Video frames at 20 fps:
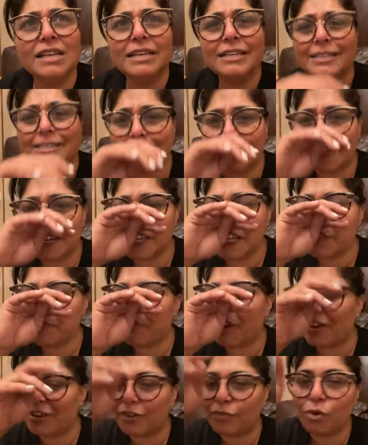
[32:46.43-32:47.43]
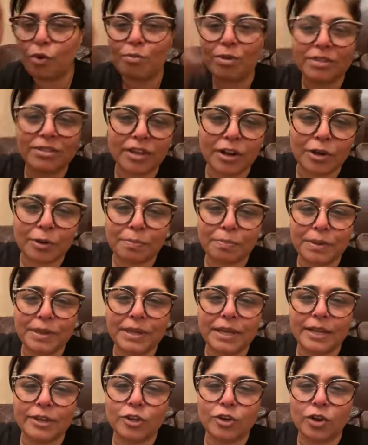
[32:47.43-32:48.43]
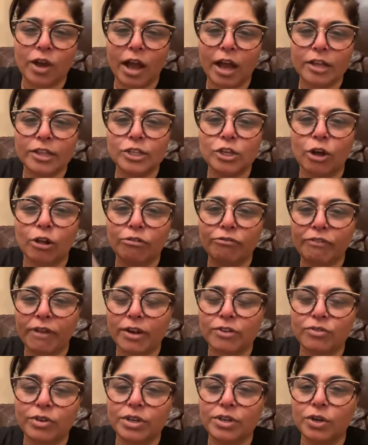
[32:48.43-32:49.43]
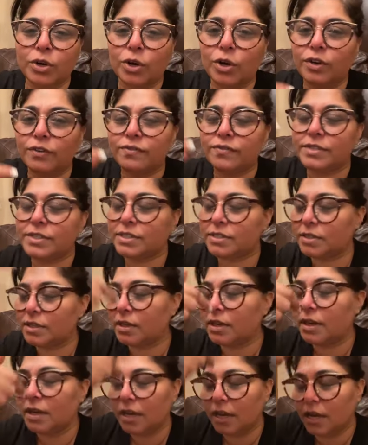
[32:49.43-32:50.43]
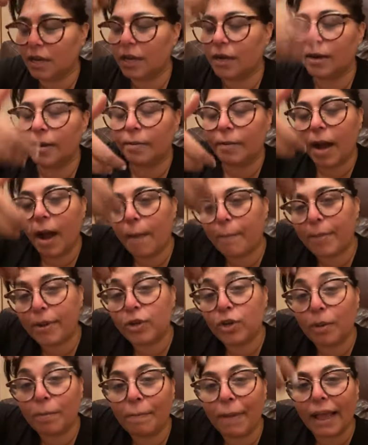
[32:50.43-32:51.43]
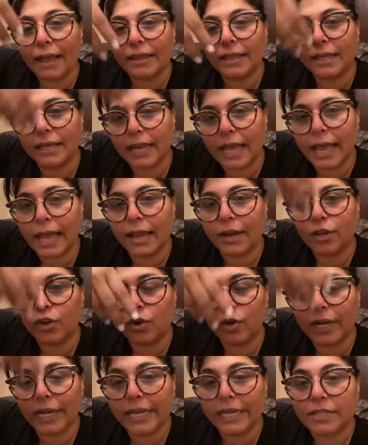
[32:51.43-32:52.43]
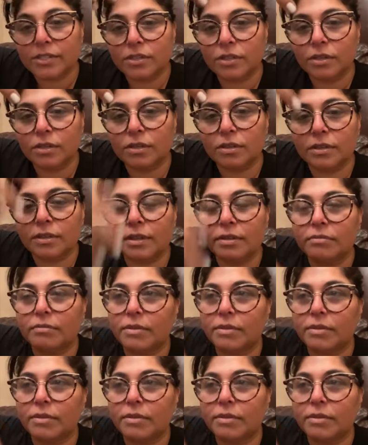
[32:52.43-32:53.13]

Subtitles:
study about aromatherapy and, how the olfactory nerves up in your palate and your nasal